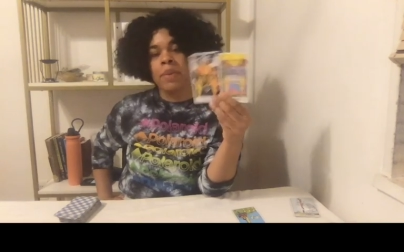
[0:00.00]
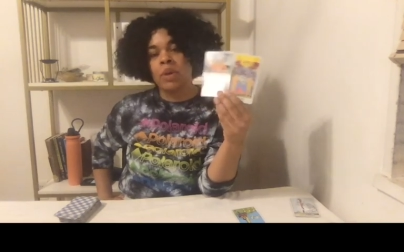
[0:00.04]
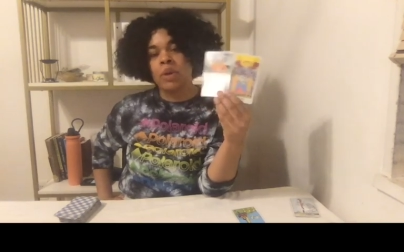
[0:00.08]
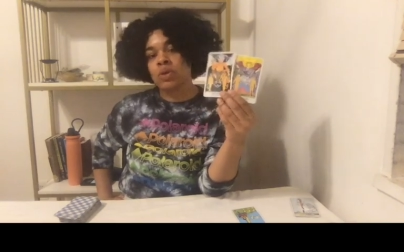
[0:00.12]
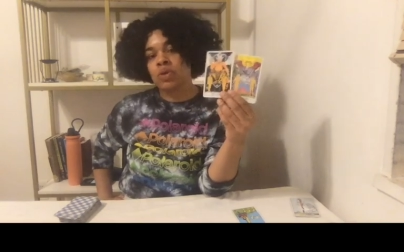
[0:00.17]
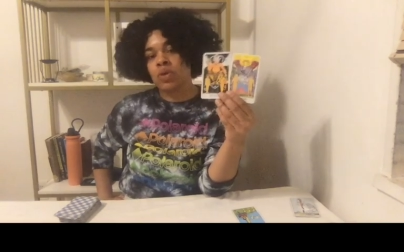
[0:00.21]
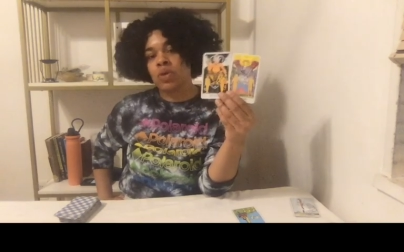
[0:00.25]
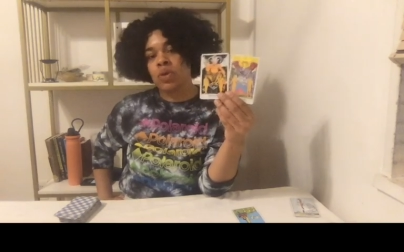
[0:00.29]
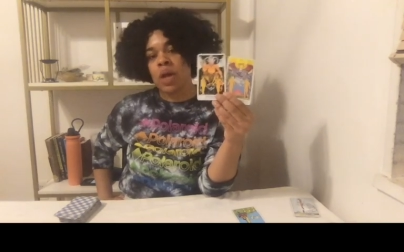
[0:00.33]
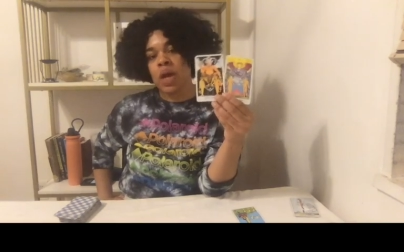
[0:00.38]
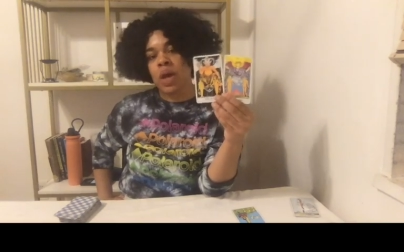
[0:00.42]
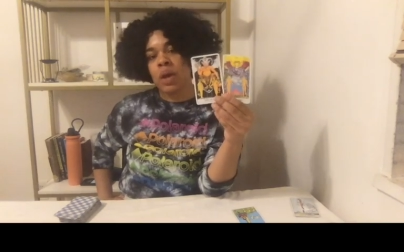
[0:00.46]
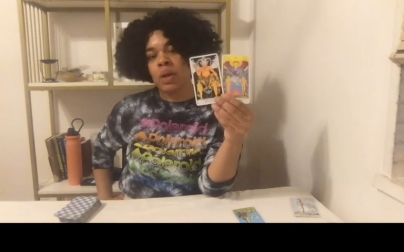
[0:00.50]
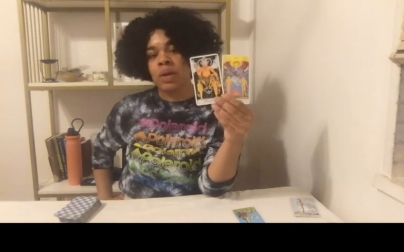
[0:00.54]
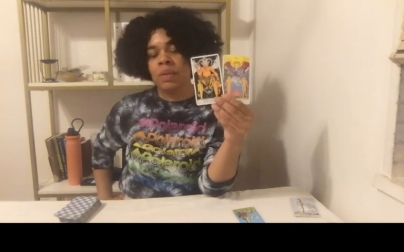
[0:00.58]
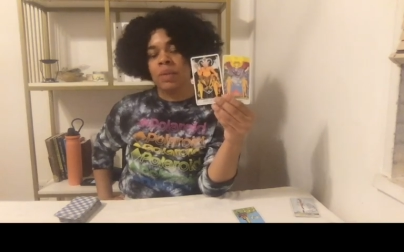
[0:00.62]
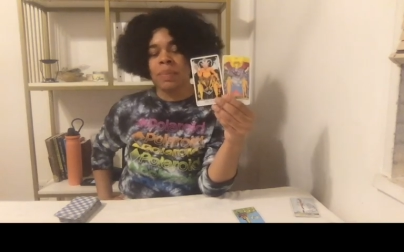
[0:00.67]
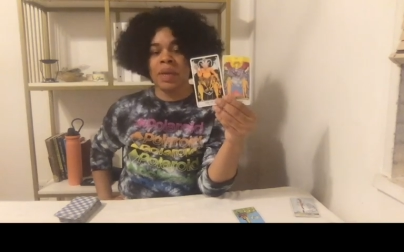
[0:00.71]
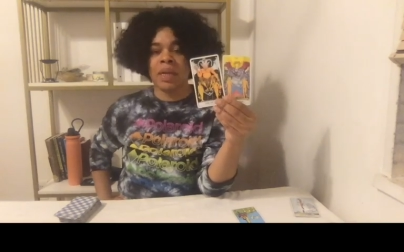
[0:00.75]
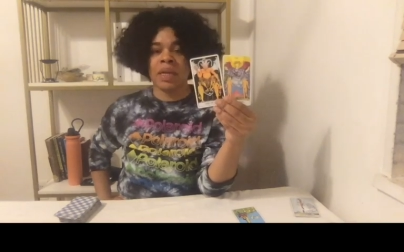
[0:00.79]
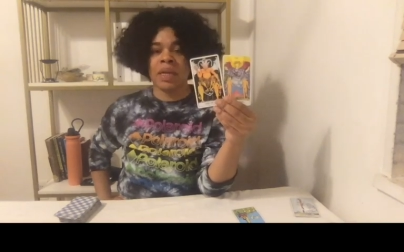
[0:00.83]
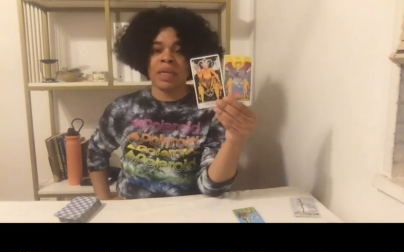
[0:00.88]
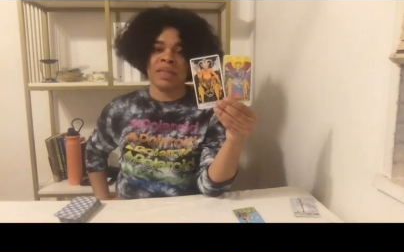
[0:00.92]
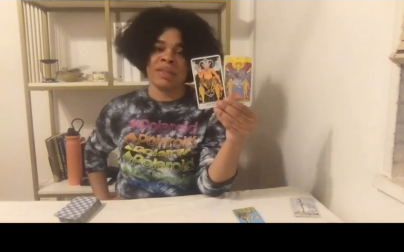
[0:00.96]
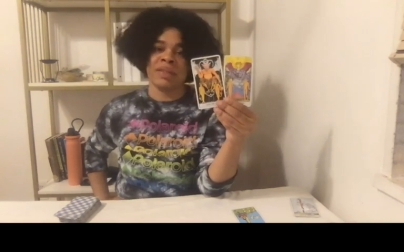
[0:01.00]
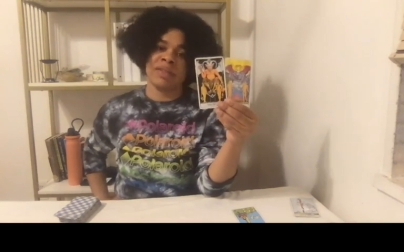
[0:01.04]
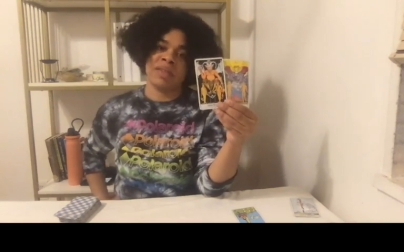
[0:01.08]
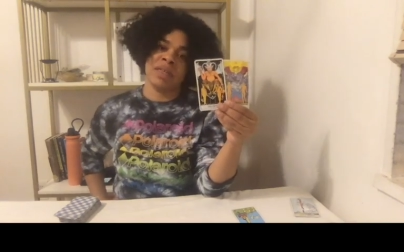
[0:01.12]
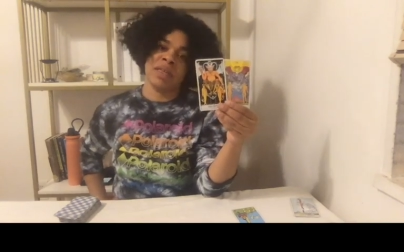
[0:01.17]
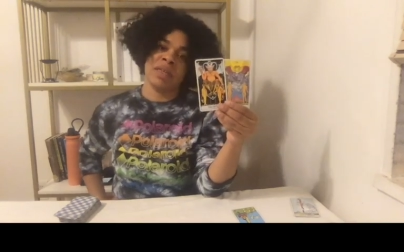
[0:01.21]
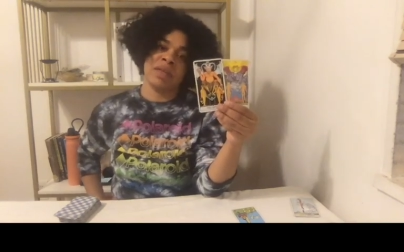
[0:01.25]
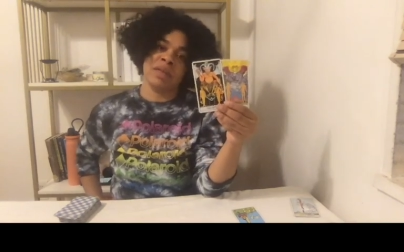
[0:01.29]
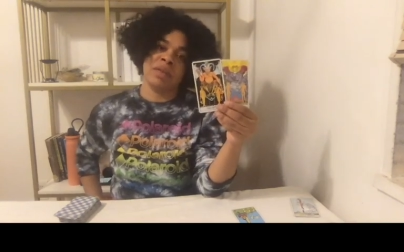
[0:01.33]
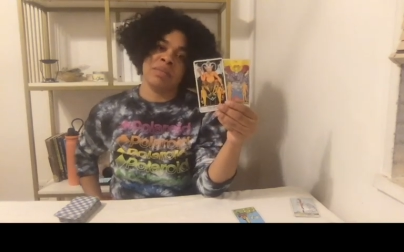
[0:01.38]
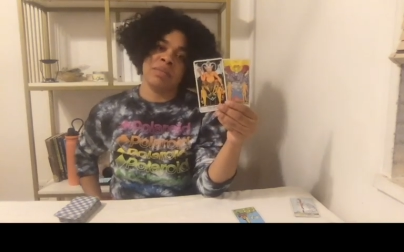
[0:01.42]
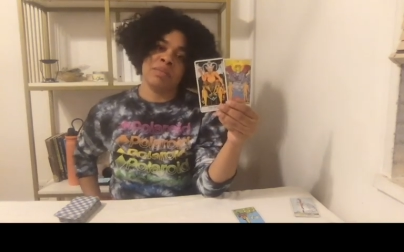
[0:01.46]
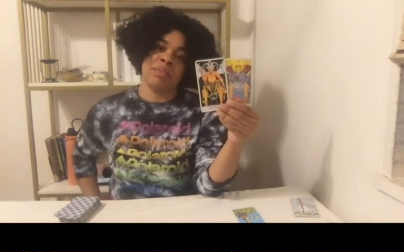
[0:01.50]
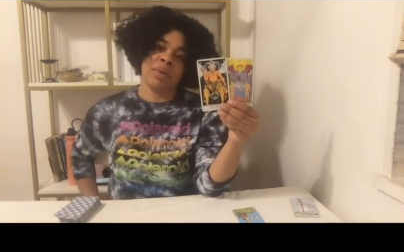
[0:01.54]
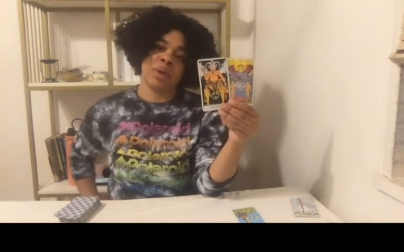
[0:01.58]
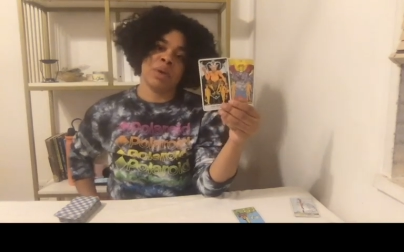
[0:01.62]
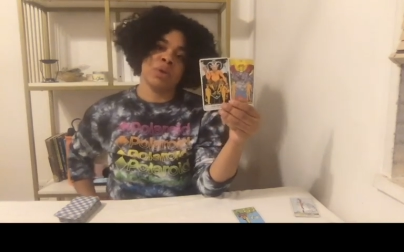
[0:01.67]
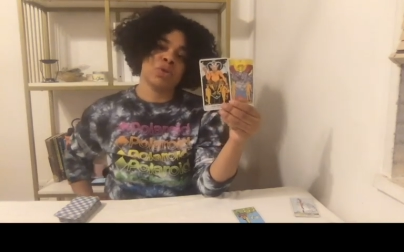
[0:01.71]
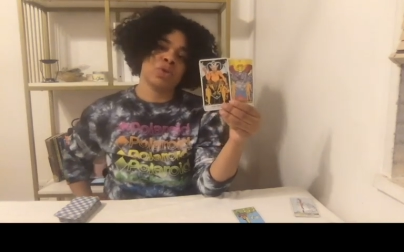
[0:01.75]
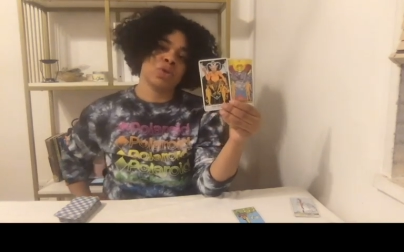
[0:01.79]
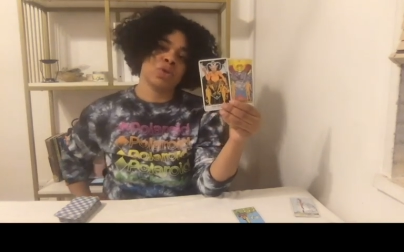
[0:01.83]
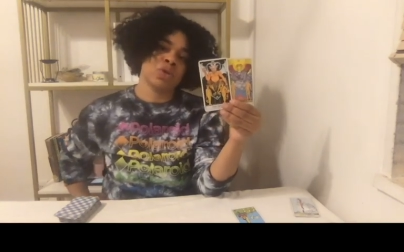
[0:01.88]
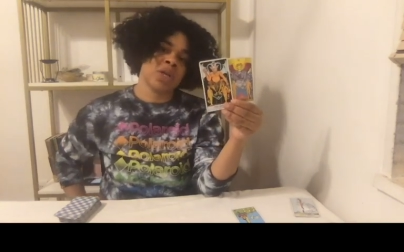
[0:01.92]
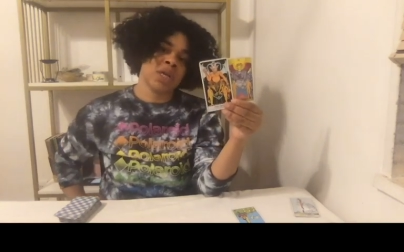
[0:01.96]
on codependency,
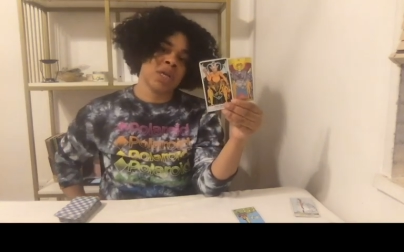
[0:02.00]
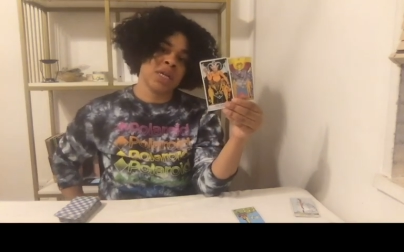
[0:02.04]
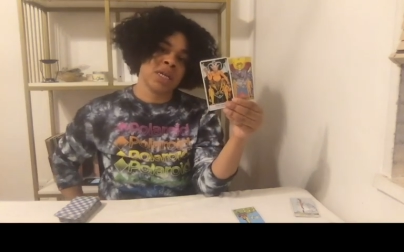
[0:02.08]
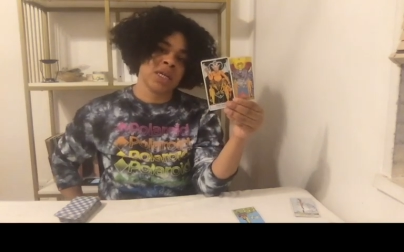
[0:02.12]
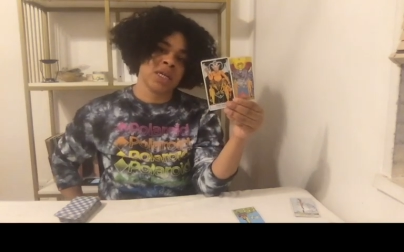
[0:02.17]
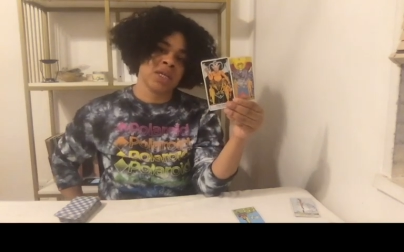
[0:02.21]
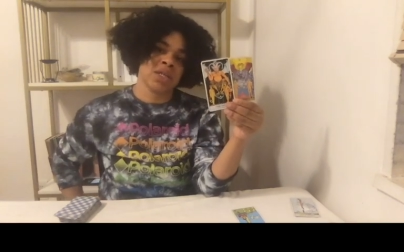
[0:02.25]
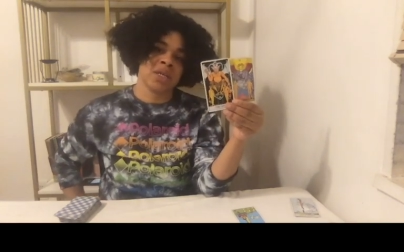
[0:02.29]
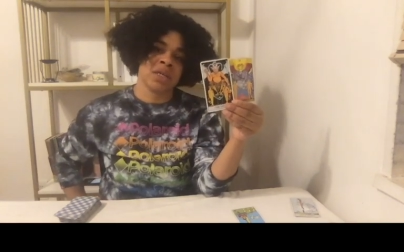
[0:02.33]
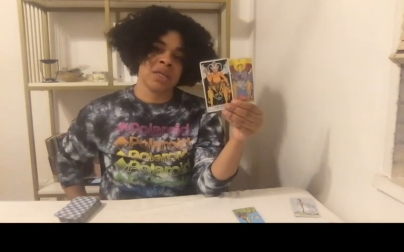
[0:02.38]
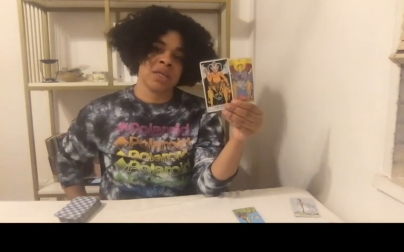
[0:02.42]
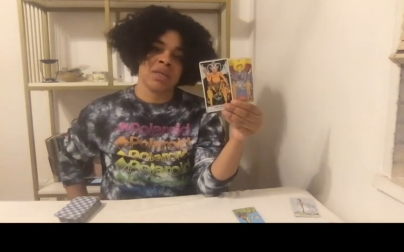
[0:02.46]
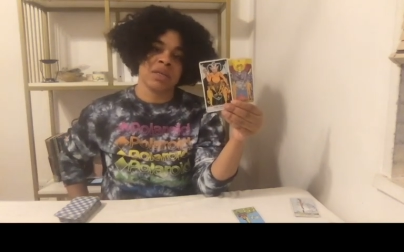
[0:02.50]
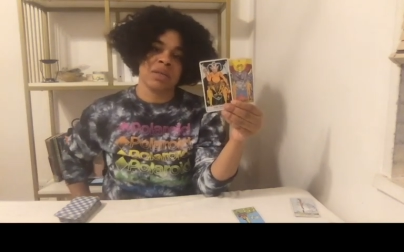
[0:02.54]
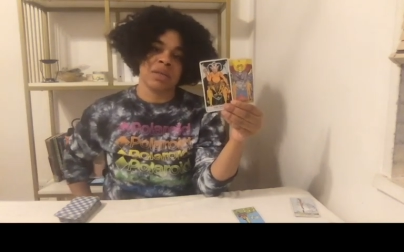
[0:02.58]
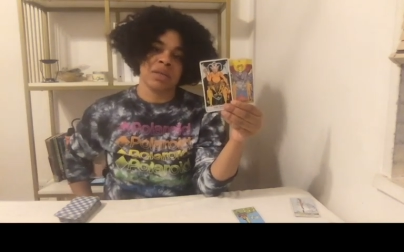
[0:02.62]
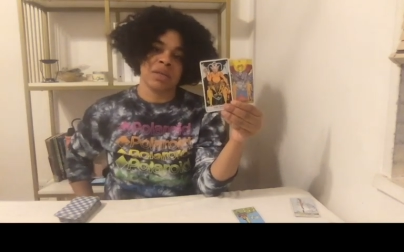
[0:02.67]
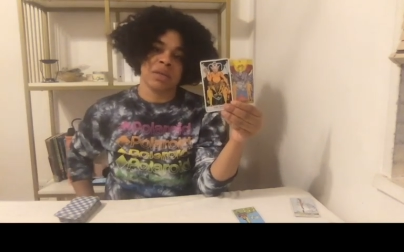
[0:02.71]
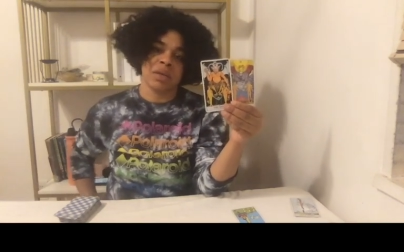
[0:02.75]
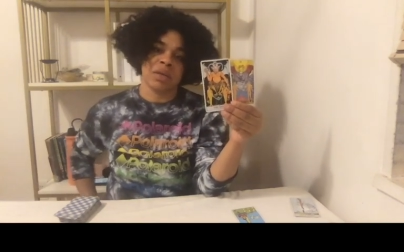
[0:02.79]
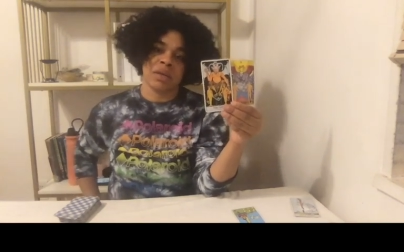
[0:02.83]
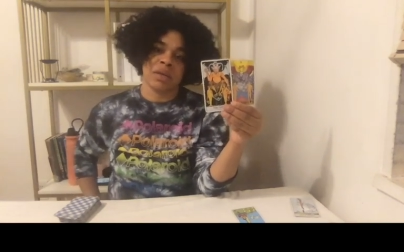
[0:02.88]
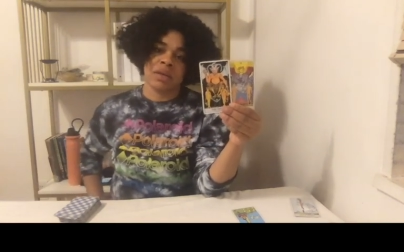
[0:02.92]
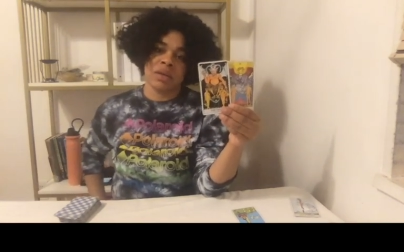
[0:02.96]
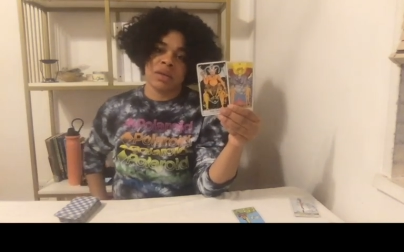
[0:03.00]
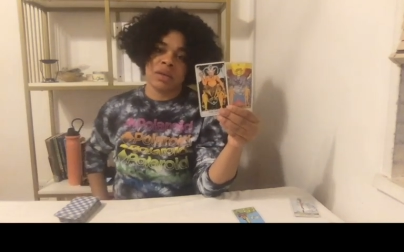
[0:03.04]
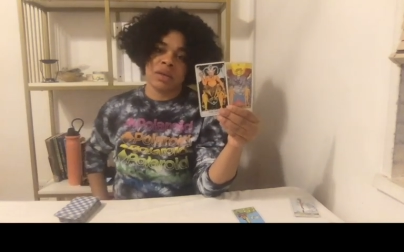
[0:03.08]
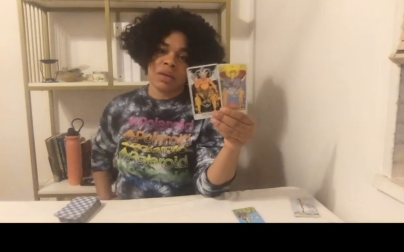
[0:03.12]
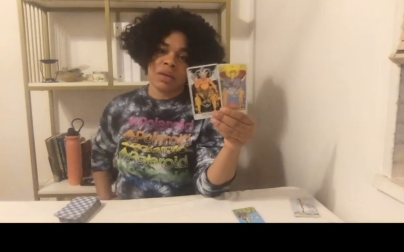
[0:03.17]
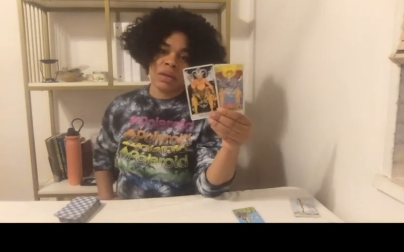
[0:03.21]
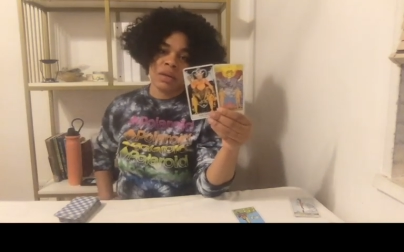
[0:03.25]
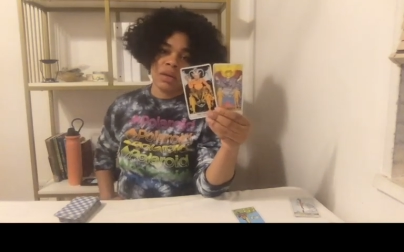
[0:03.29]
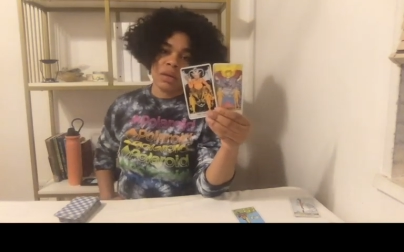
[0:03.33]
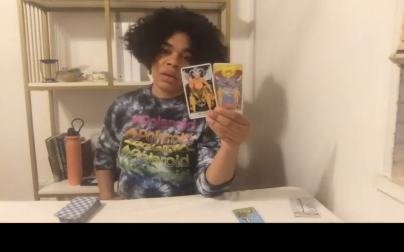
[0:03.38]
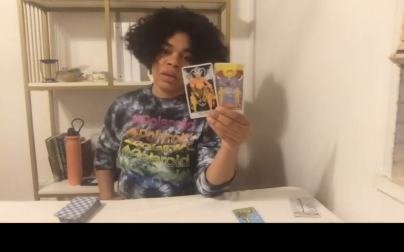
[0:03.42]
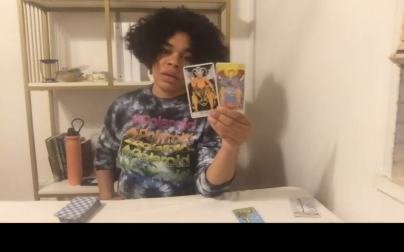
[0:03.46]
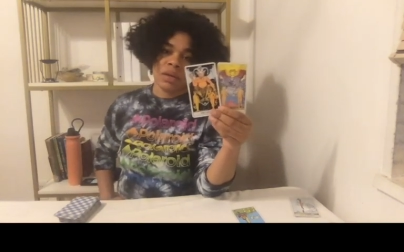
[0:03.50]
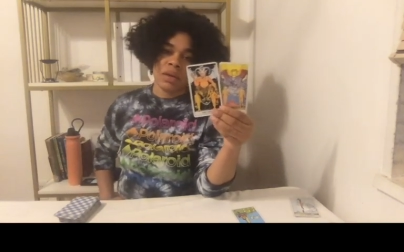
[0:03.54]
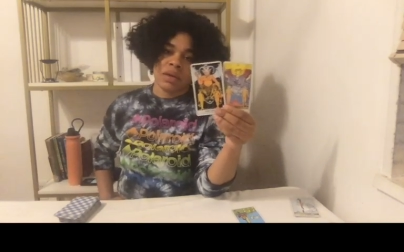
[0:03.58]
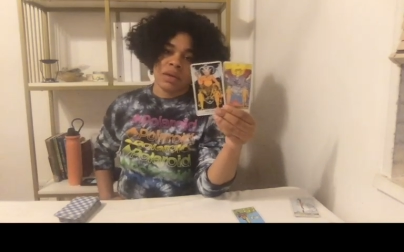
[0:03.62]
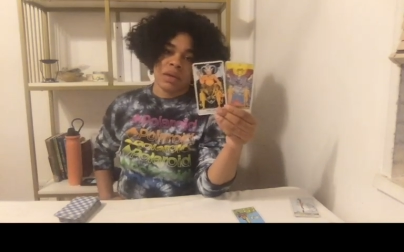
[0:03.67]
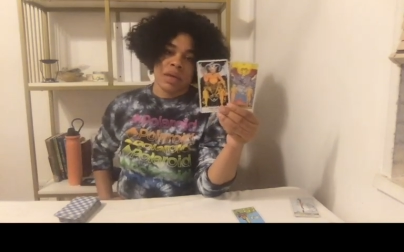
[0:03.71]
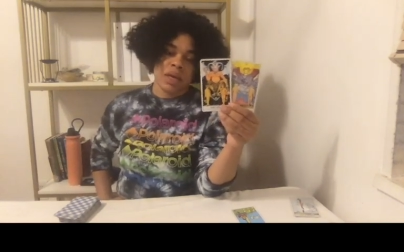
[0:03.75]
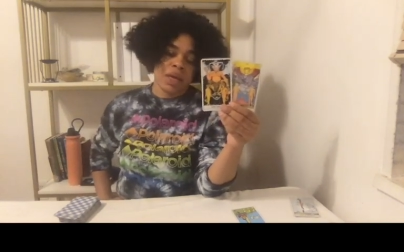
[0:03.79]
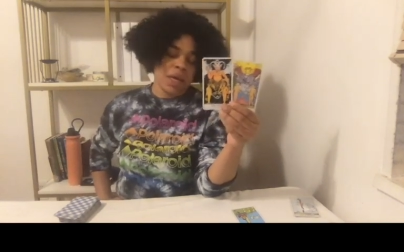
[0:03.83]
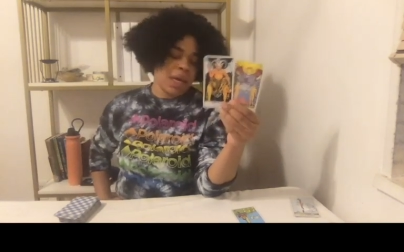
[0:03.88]
built on addictions, and